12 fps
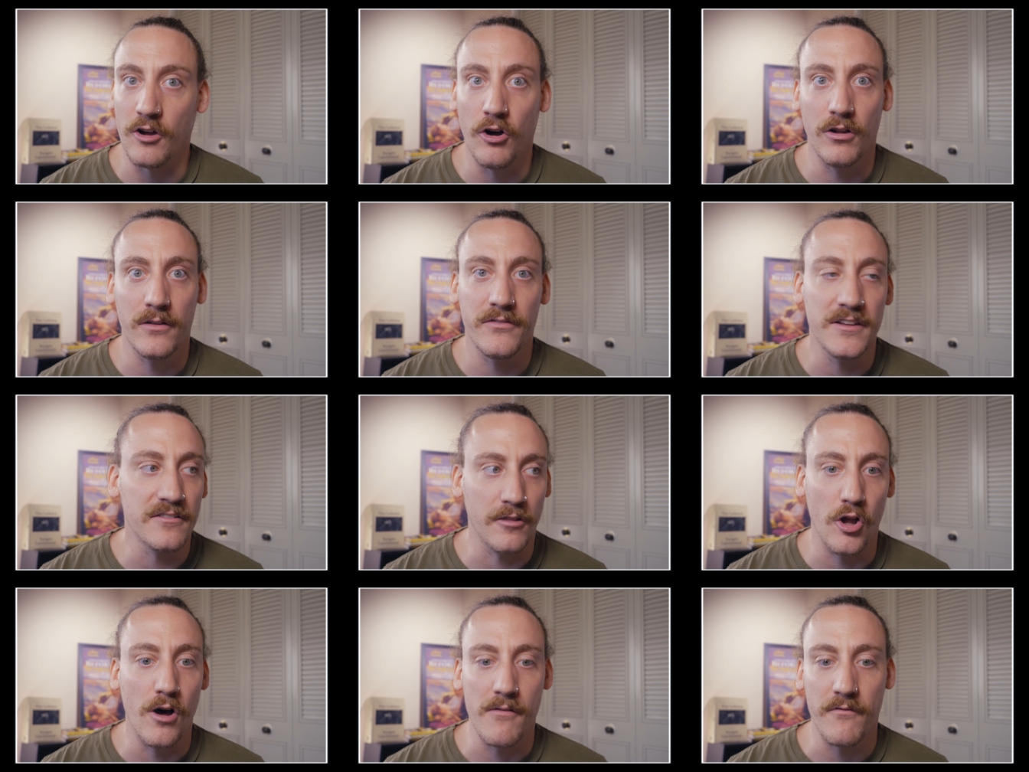all of these
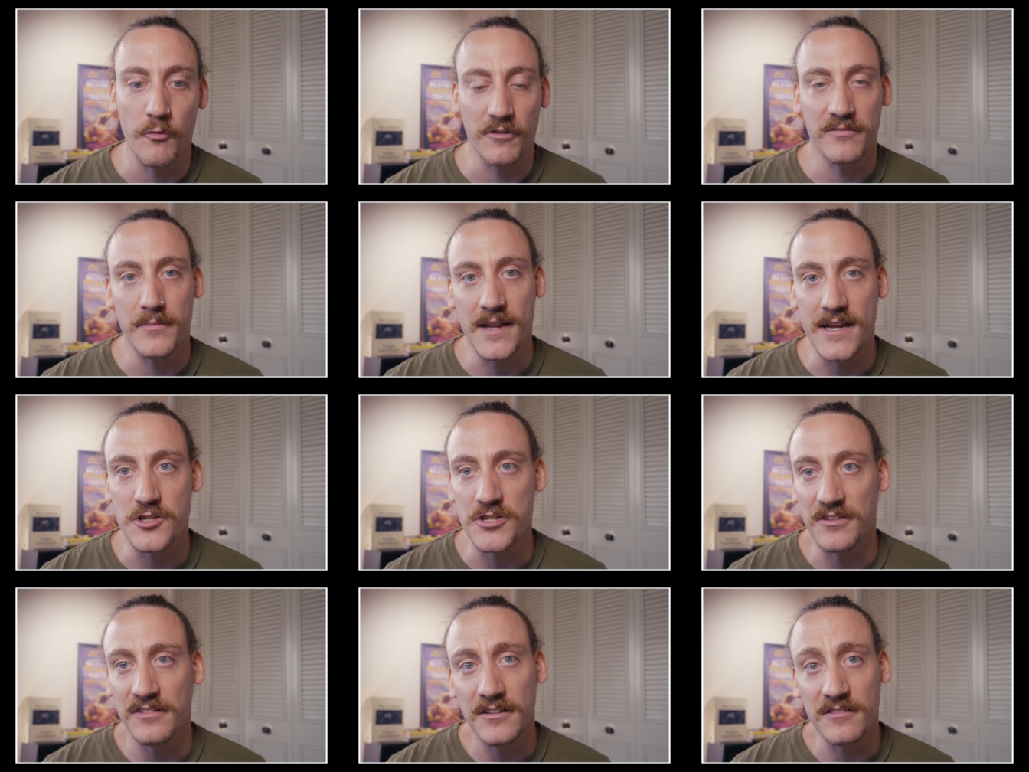law enforcement
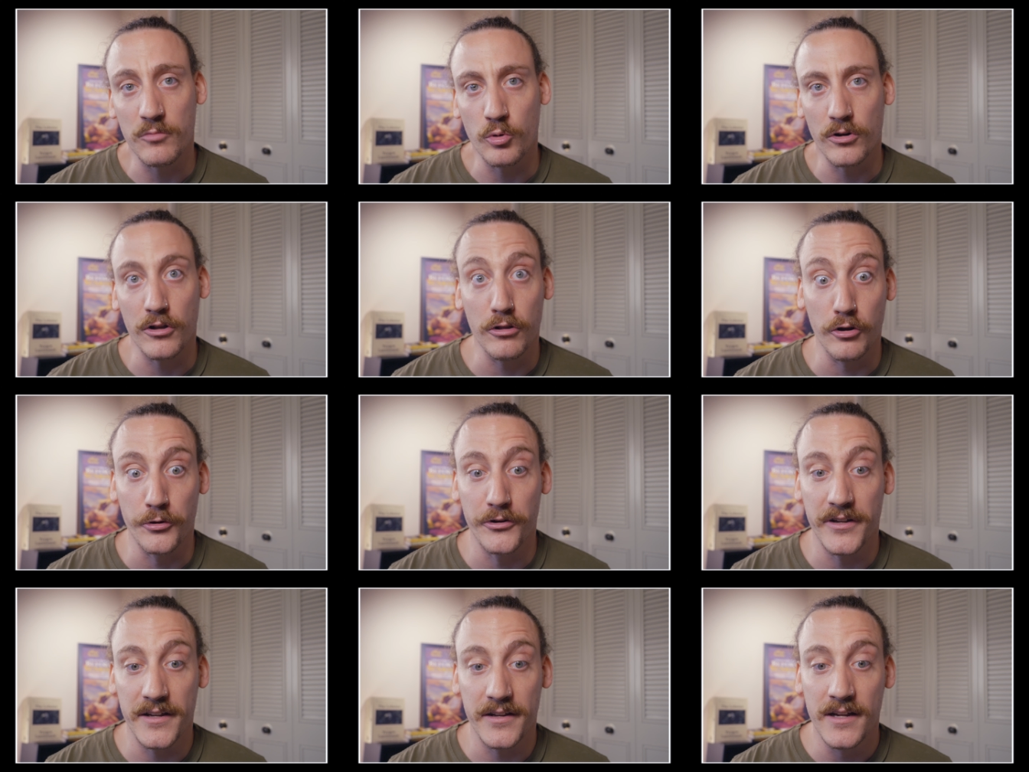agencies were
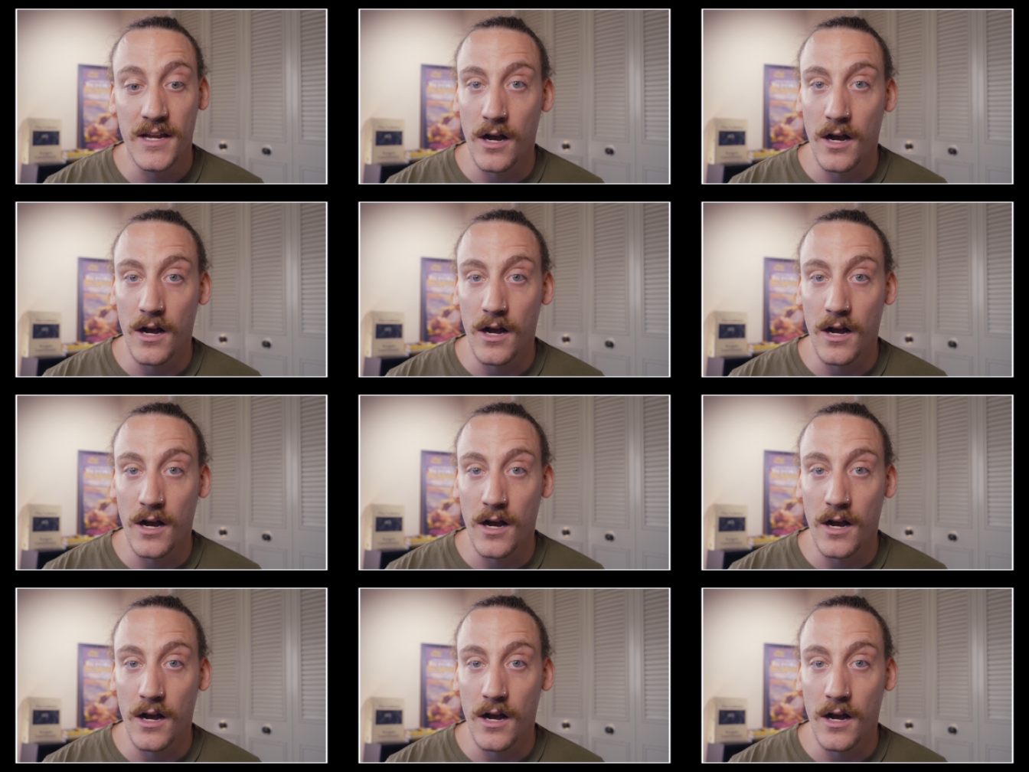alerted